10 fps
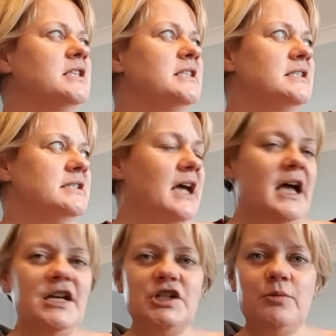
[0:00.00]

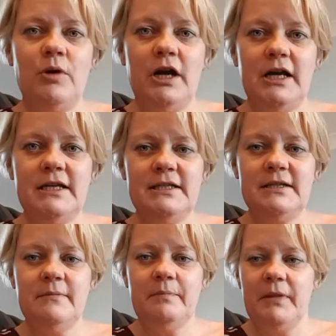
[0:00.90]
Stash
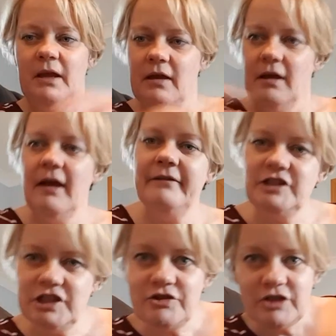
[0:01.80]
wise, I've
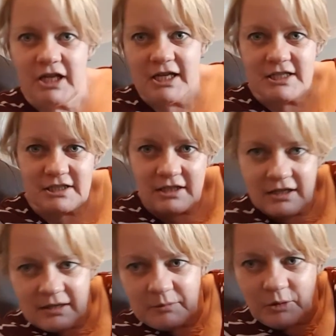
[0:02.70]
just realised
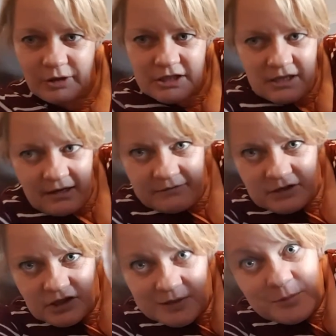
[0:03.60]
I'm going to have
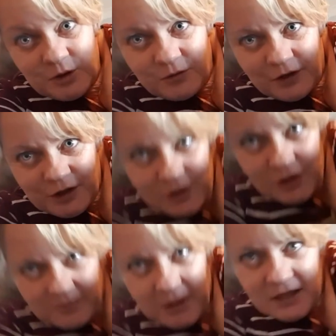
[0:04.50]
to just move over.
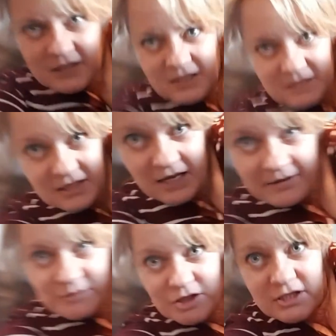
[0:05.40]
Sorry about this, because
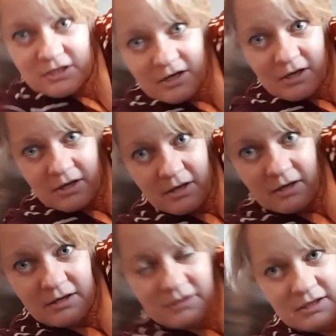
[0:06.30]
I'm just
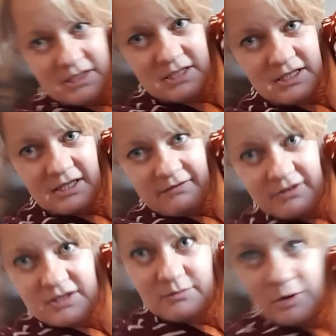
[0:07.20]
going to see
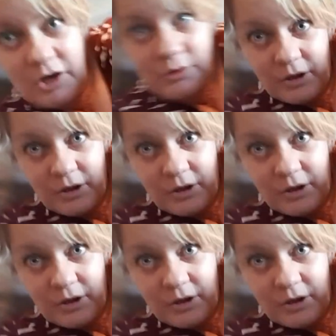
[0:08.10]
if this will work